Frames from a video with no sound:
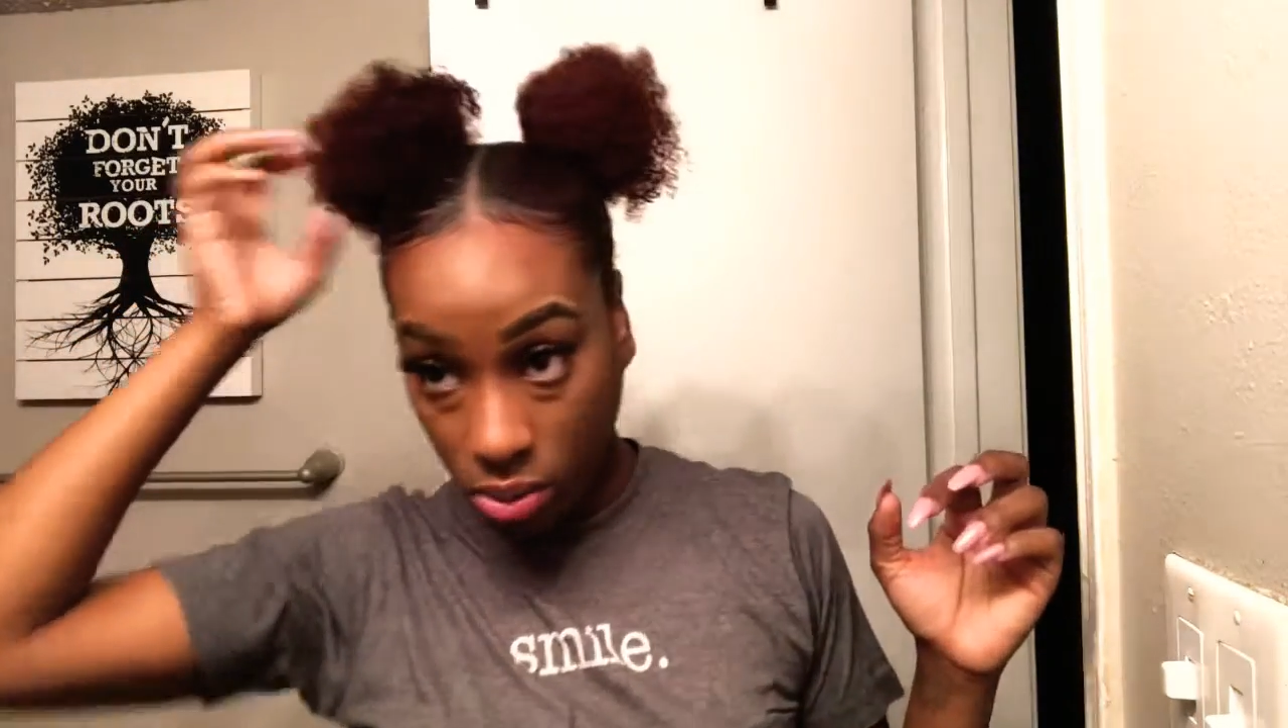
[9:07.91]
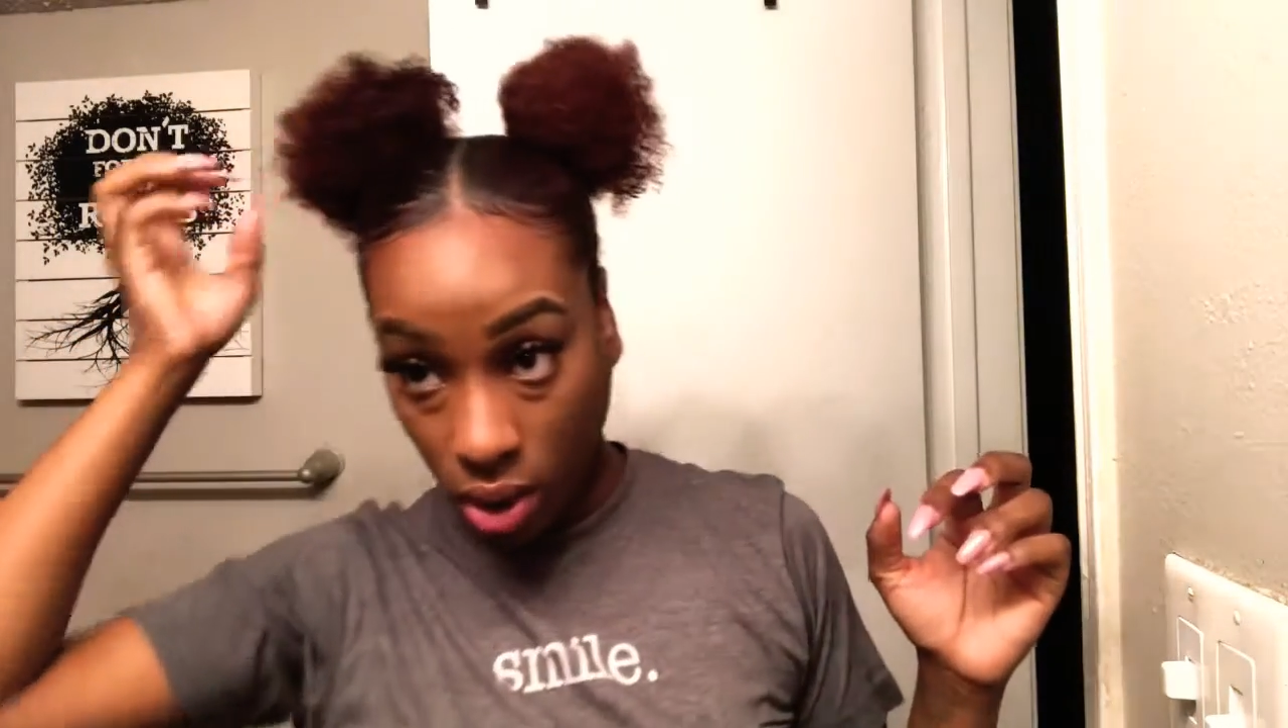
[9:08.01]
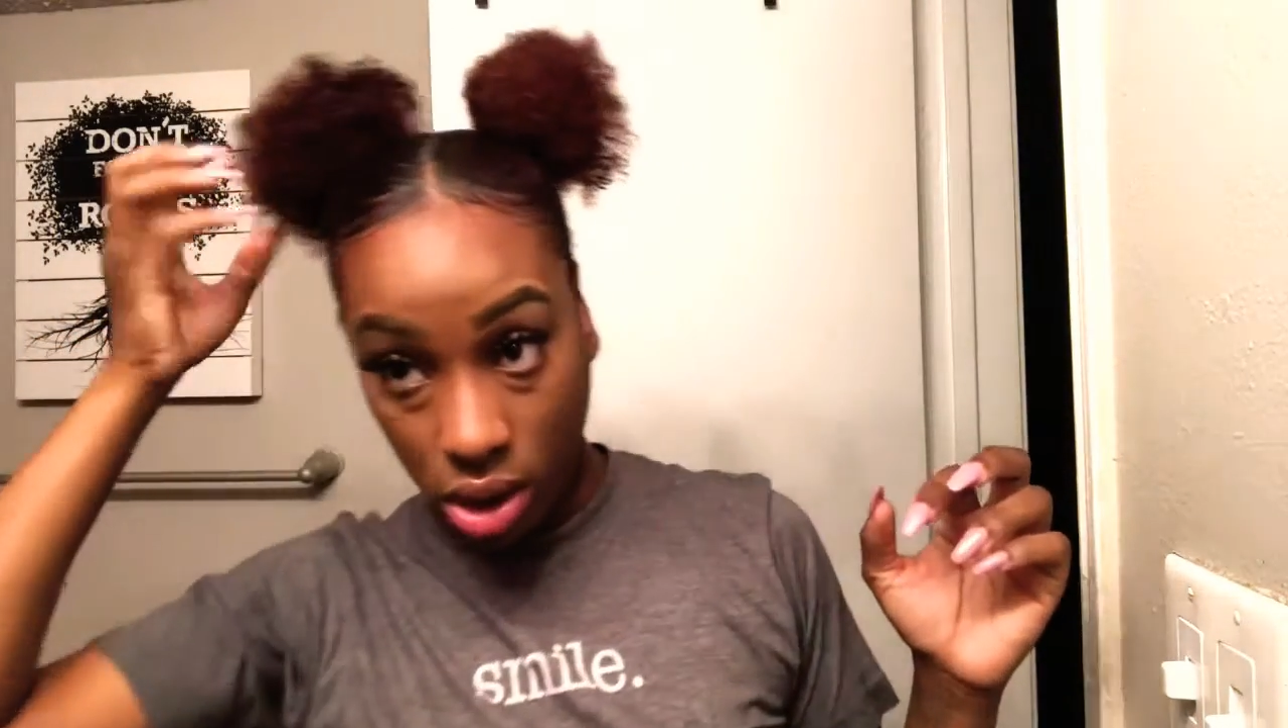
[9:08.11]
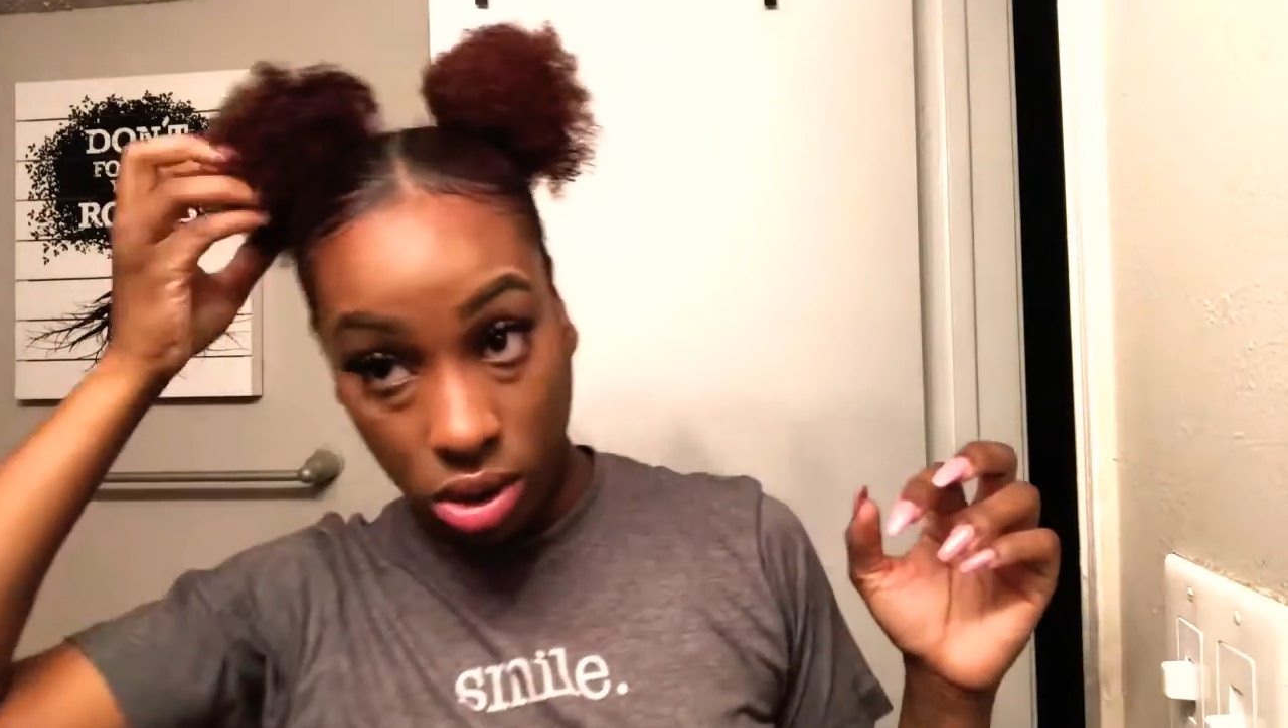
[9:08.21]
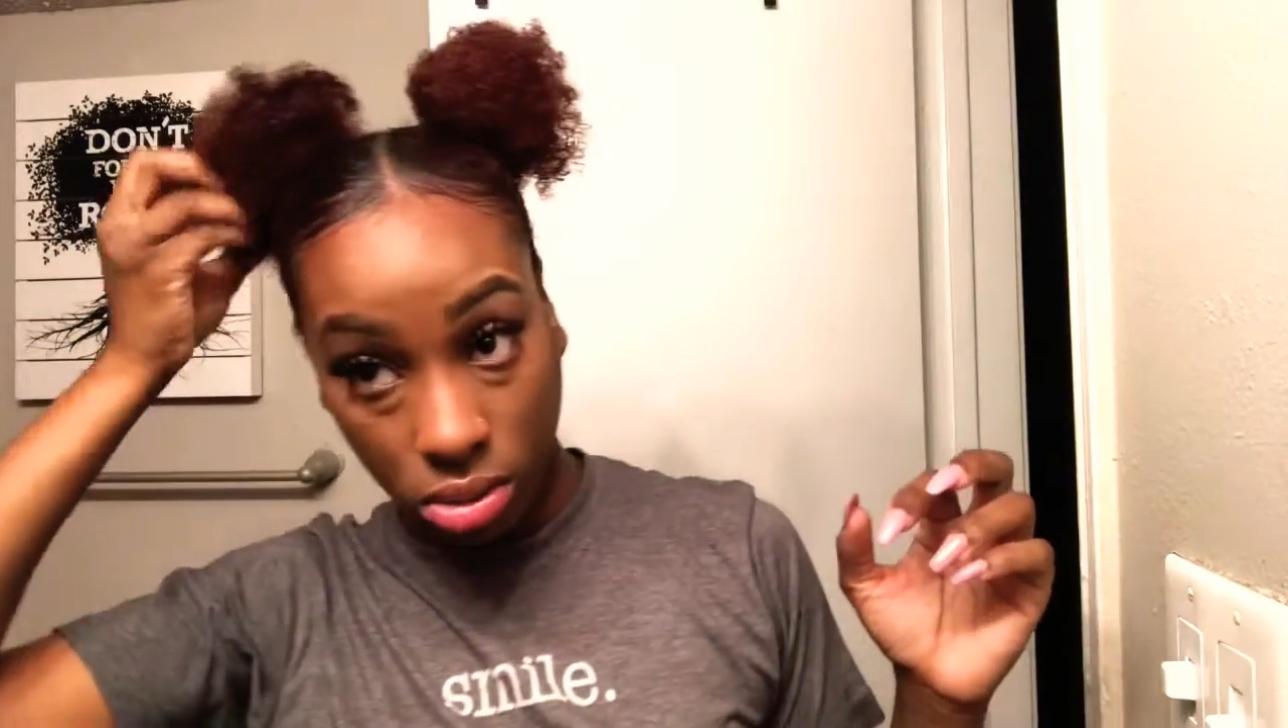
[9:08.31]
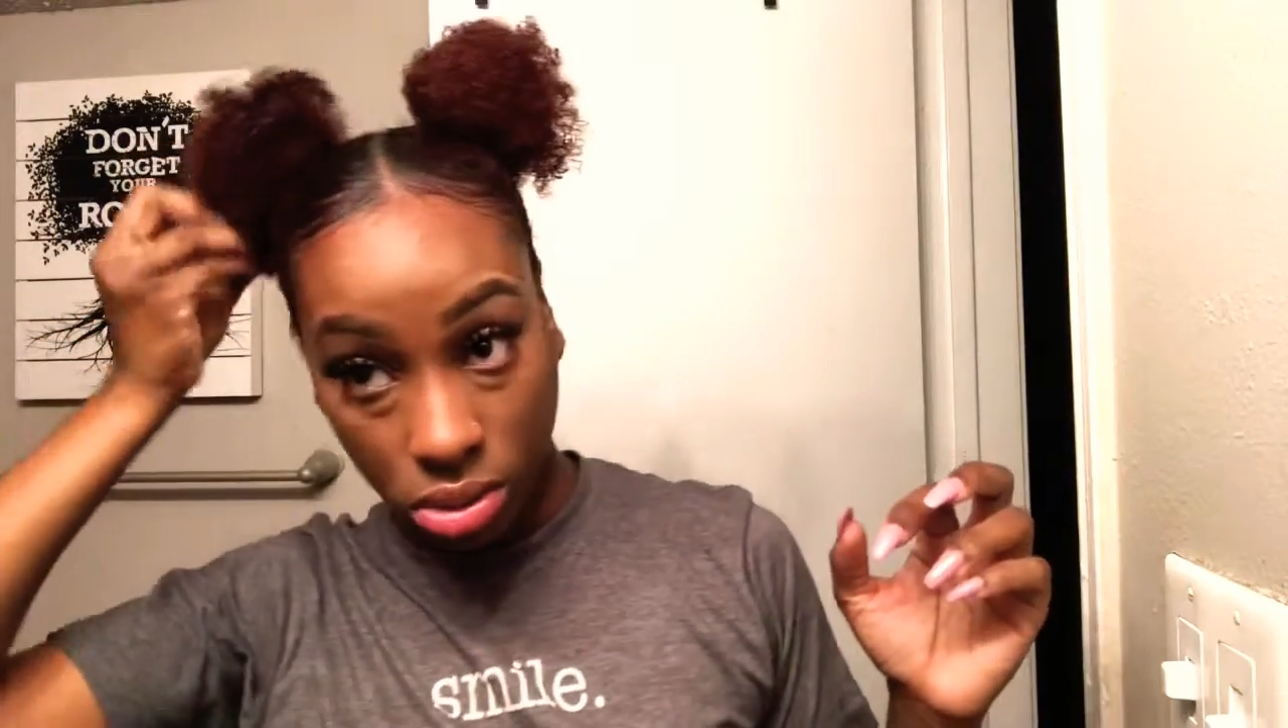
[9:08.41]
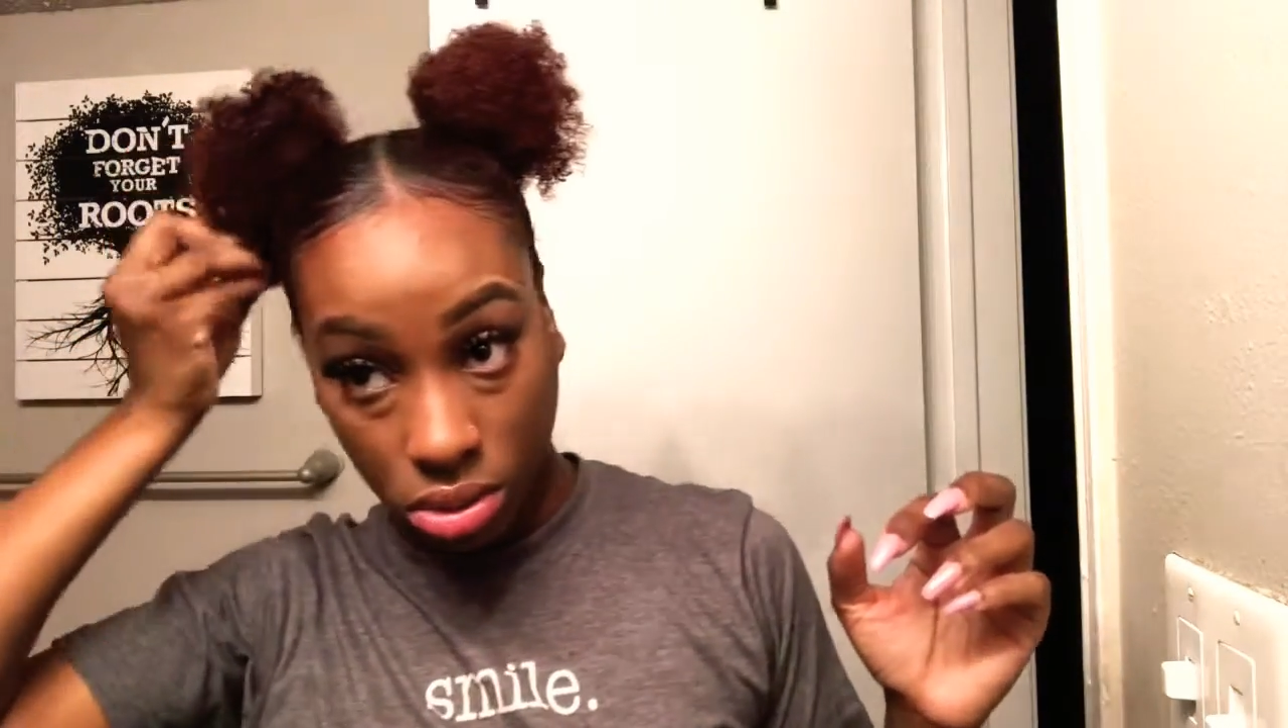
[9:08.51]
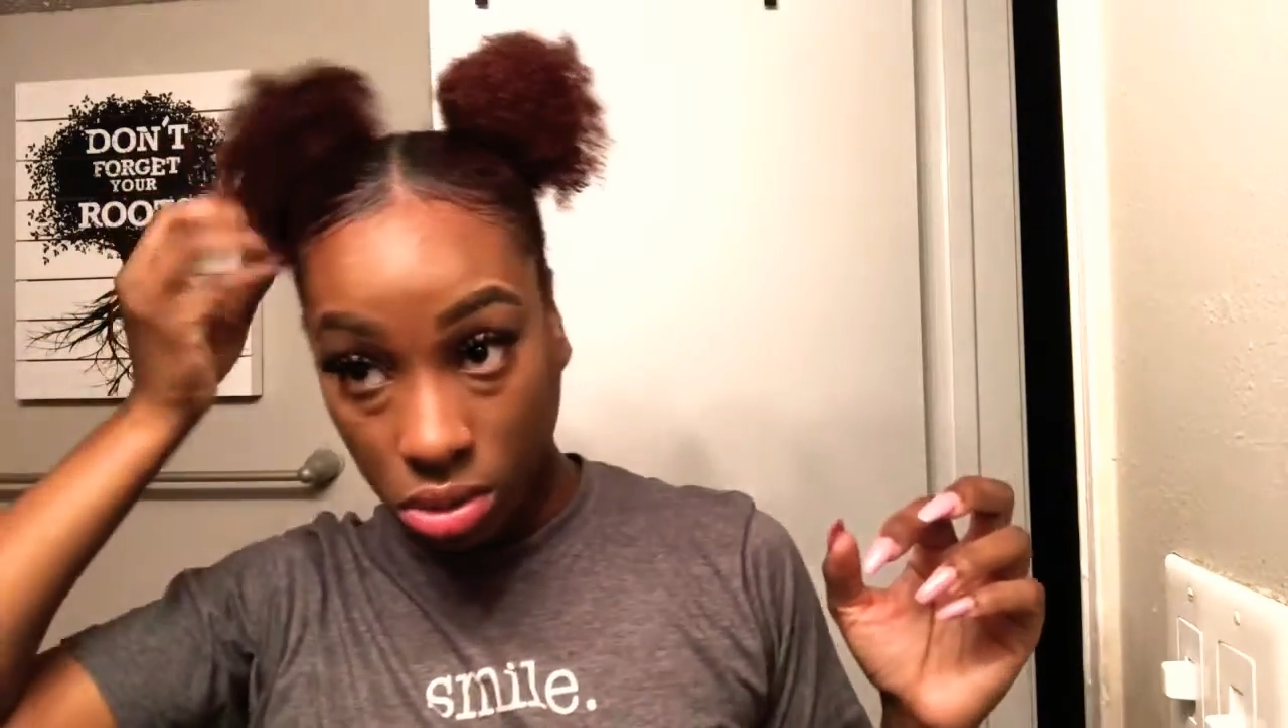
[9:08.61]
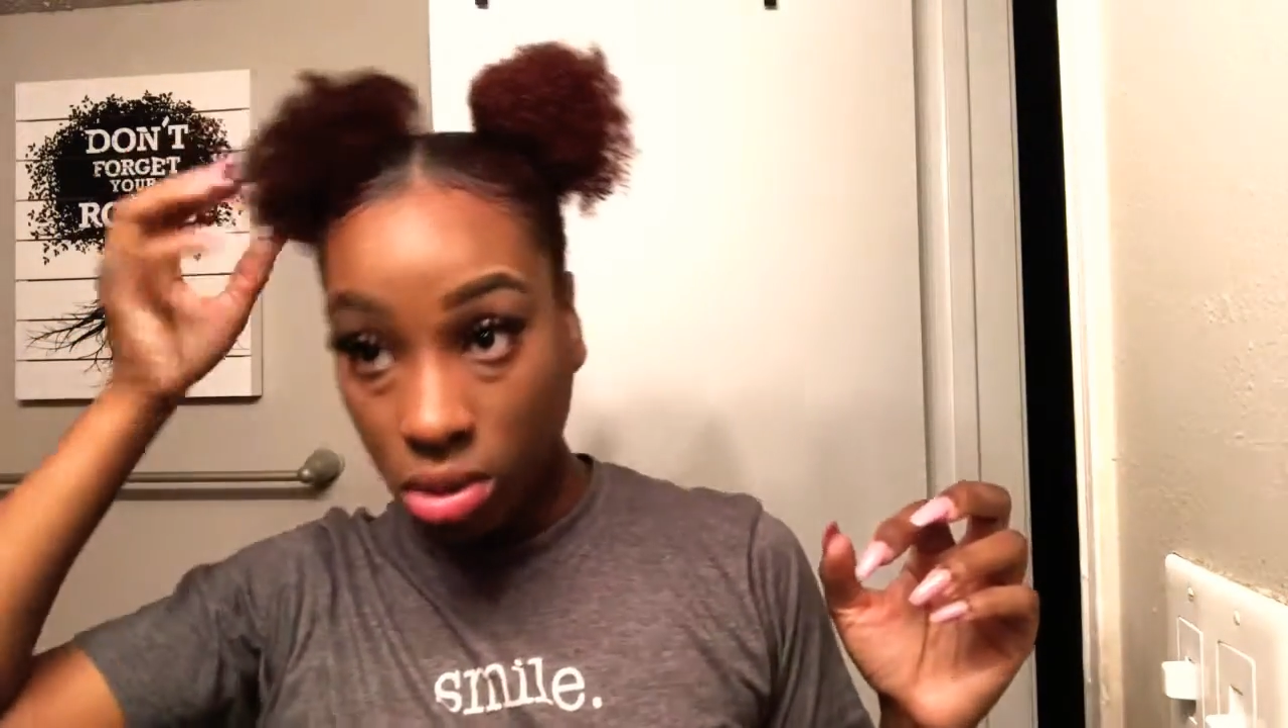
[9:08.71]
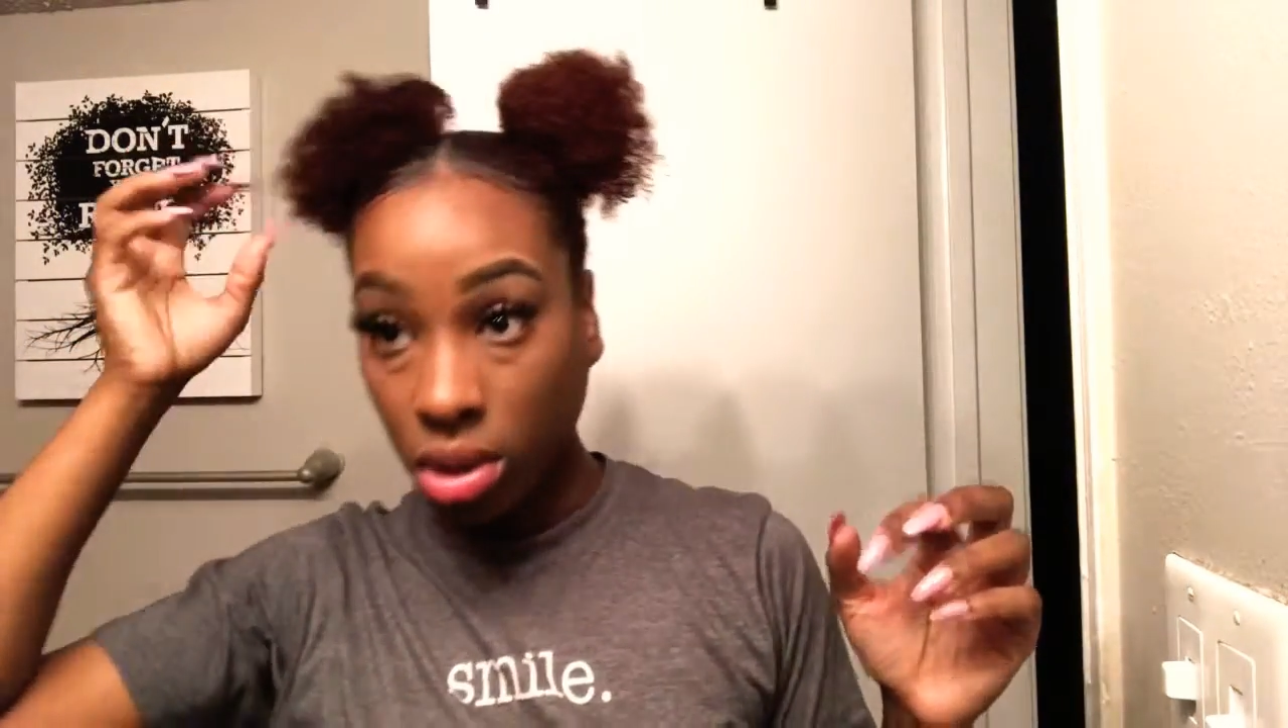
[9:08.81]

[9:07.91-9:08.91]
possible.